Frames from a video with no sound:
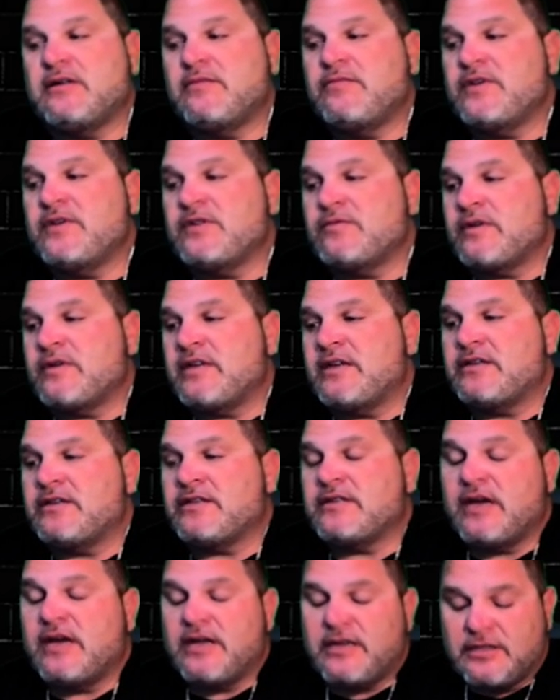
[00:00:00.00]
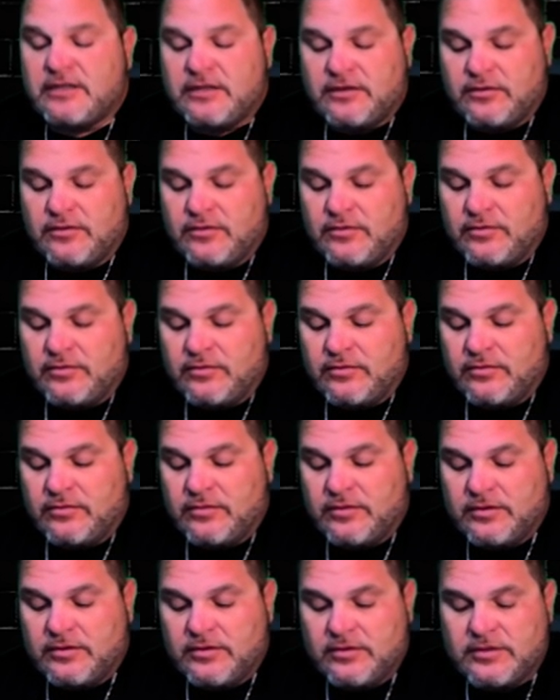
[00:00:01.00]
is when I decided to
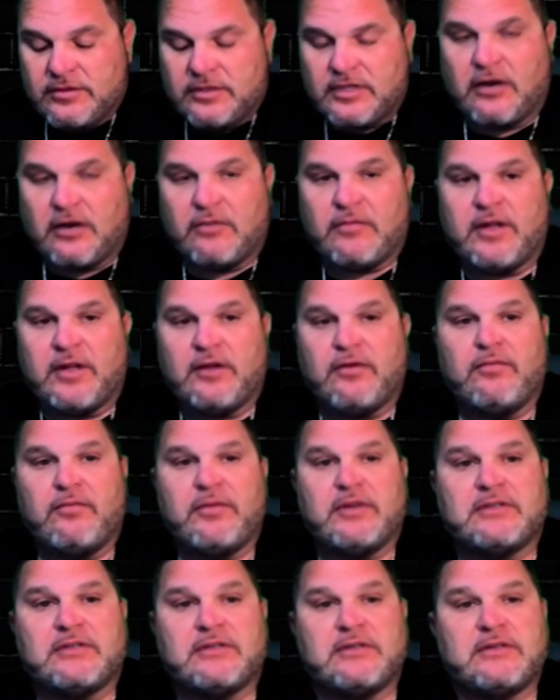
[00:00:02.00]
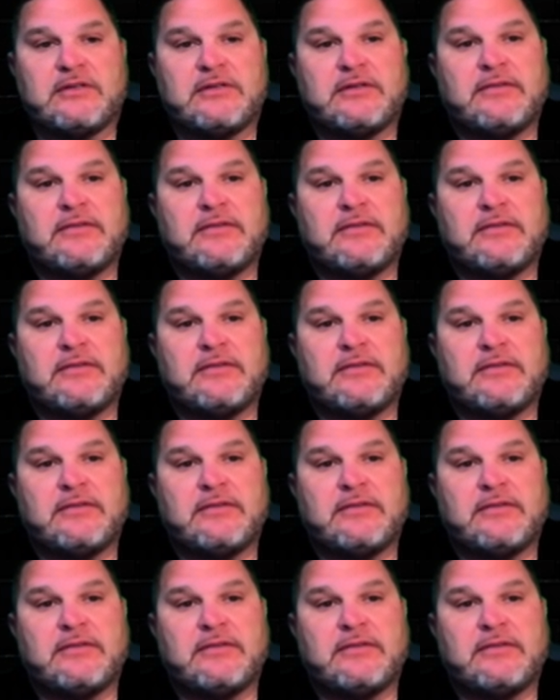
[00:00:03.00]
start my own business.